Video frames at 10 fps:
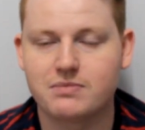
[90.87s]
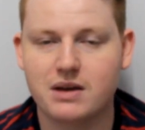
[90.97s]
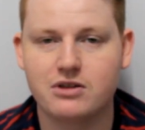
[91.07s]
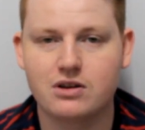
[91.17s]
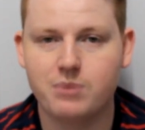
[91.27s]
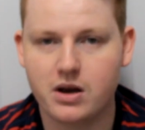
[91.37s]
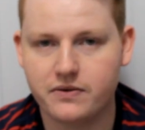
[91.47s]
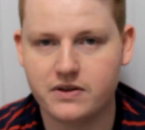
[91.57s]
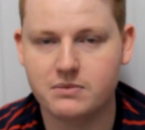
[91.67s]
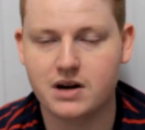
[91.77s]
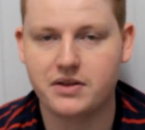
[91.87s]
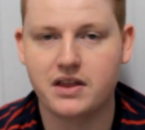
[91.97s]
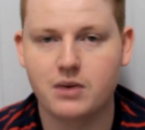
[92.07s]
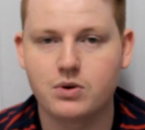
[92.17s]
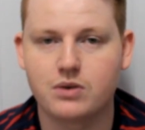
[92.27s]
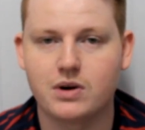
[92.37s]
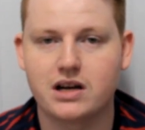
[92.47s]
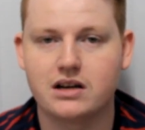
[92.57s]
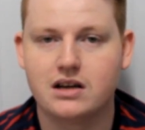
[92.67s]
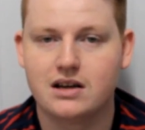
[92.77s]
Maybe not both of them, but I think they would have
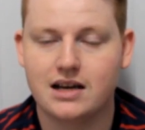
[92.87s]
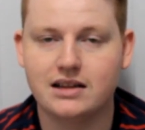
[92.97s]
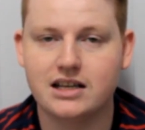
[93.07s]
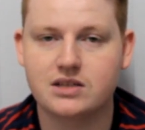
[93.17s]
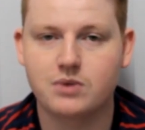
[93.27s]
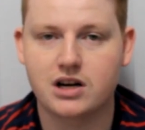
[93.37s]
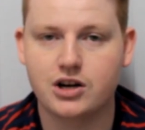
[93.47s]
won at least one.